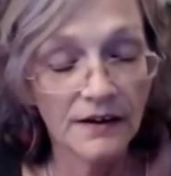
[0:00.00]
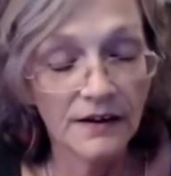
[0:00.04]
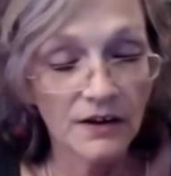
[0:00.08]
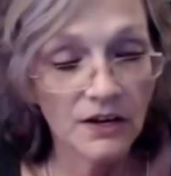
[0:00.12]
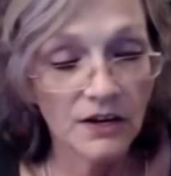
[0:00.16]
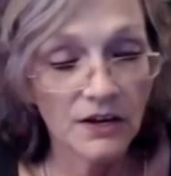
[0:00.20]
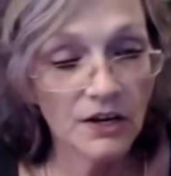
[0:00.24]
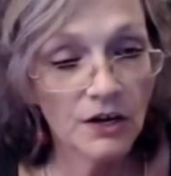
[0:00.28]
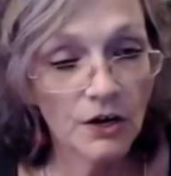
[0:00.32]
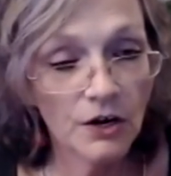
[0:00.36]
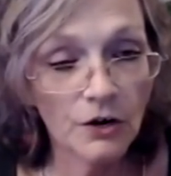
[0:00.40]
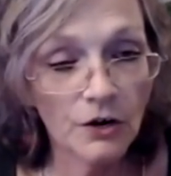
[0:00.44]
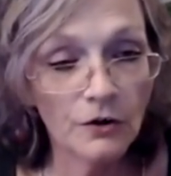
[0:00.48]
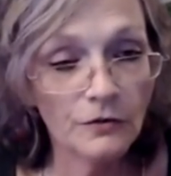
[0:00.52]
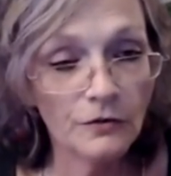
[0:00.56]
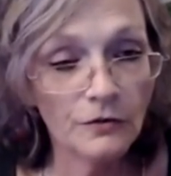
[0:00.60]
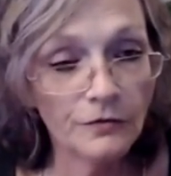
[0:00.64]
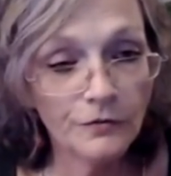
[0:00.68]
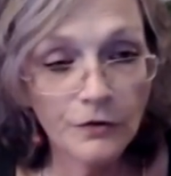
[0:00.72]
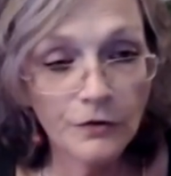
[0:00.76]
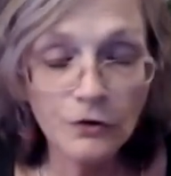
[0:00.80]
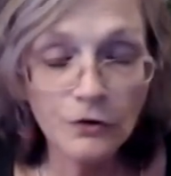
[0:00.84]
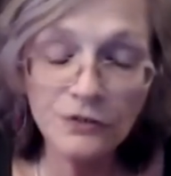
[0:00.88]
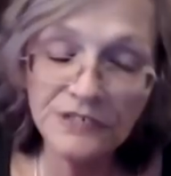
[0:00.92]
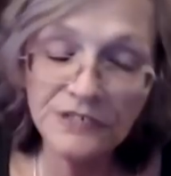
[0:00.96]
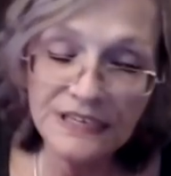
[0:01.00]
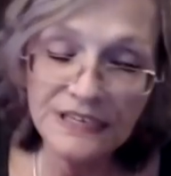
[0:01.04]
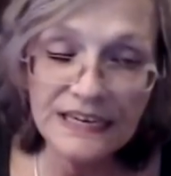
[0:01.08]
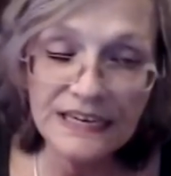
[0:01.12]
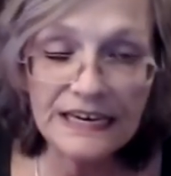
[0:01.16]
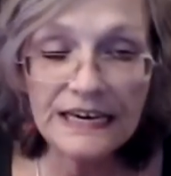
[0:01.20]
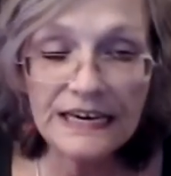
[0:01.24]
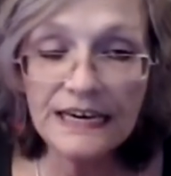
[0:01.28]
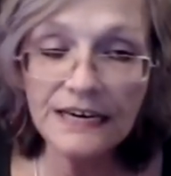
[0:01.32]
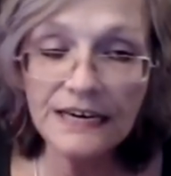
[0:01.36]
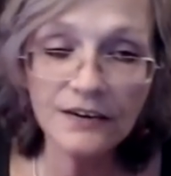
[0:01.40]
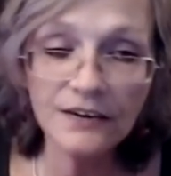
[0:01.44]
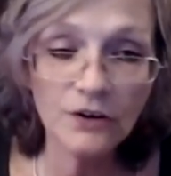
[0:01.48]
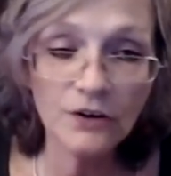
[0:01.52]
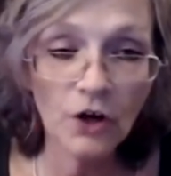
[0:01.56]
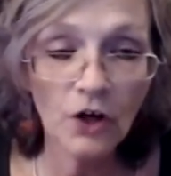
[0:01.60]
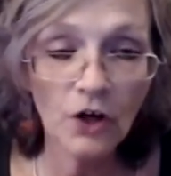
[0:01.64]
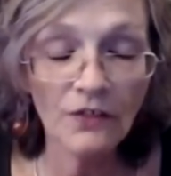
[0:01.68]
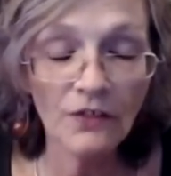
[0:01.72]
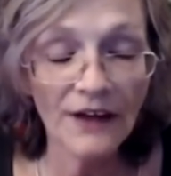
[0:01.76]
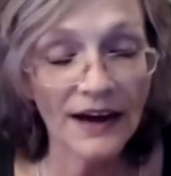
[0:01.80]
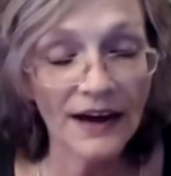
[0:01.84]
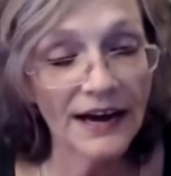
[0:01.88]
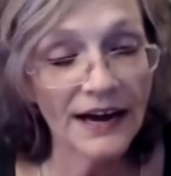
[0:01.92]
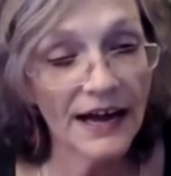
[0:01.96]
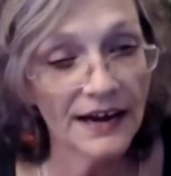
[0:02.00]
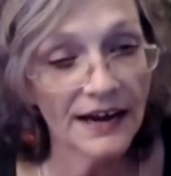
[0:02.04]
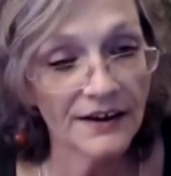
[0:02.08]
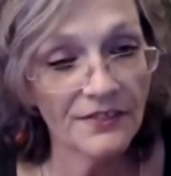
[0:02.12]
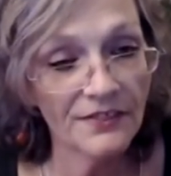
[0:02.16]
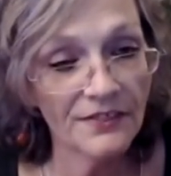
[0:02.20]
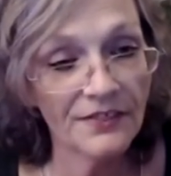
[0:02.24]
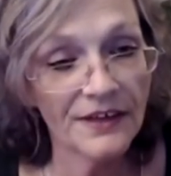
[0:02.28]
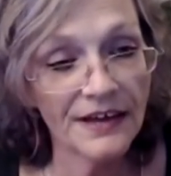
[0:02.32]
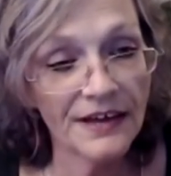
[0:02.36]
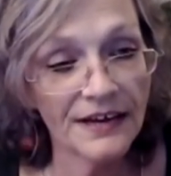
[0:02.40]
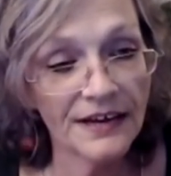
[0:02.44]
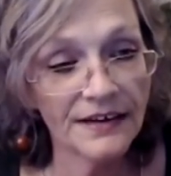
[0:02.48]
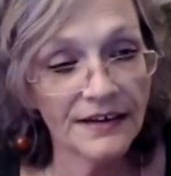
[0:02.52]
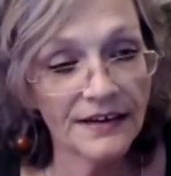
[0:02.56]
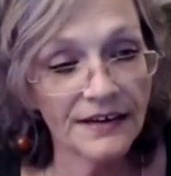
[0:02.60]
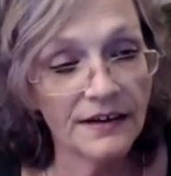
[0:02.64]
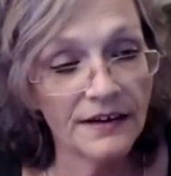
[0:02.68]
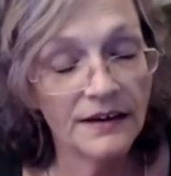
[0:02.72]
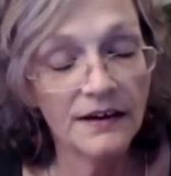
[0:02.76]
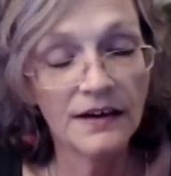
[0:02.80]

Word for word: you know, food to eat and all that kind of thing.